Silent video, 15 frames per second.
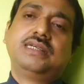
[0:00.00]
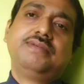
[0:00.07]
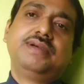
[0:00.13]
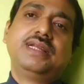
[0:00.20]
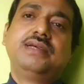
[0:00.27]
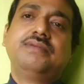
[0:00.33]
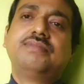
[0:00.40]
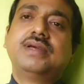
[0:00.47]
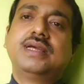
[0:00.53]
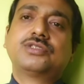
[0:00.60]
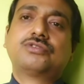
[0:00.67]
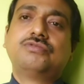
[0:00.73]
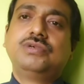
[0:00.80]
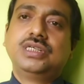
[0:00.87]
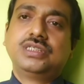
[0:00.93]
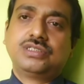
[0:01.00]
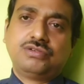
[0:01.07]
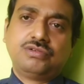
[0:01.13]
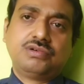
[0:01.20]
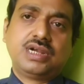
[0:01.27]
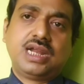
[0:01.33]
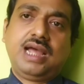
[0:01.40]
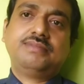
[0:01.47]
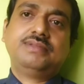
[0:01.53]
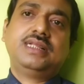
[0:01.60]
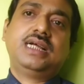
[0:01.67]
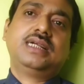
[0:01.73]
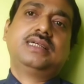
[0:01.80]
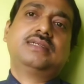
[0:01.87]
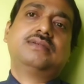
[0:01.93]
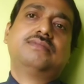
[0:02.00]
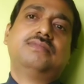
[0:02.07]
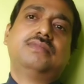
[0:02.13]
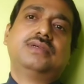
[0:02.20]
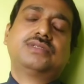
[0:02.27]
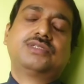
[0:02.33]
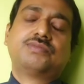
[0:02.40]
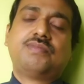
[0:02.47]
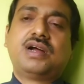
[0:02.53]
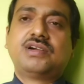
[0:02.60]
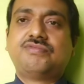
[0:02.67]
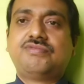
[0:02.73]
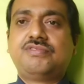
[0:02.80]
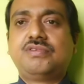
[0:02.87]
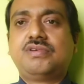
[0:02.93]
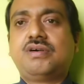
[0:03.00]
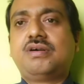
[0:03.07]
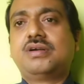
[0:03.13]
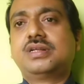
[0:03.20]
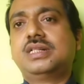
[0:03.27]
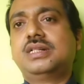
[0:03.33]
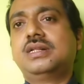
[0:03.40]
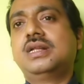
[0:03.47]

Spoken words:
Even if students don't have that smartphone or